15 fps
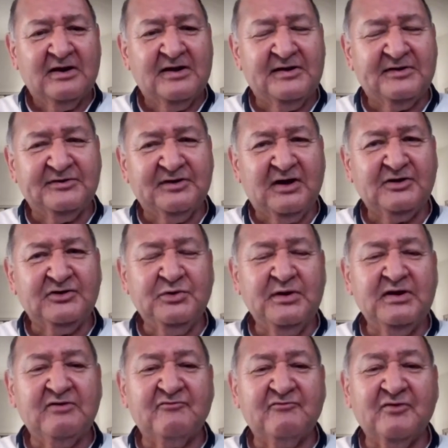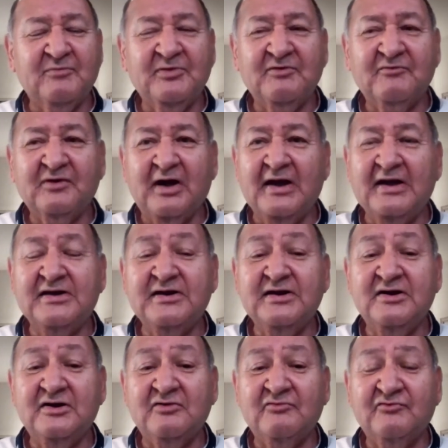he's not doing it from the
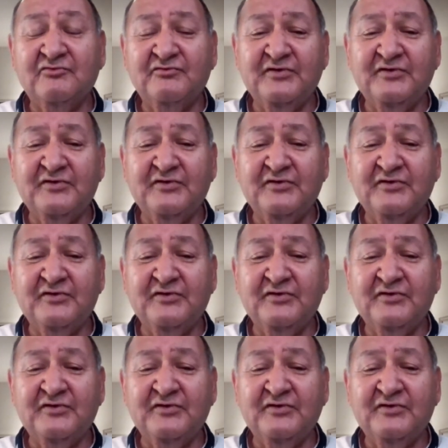idea of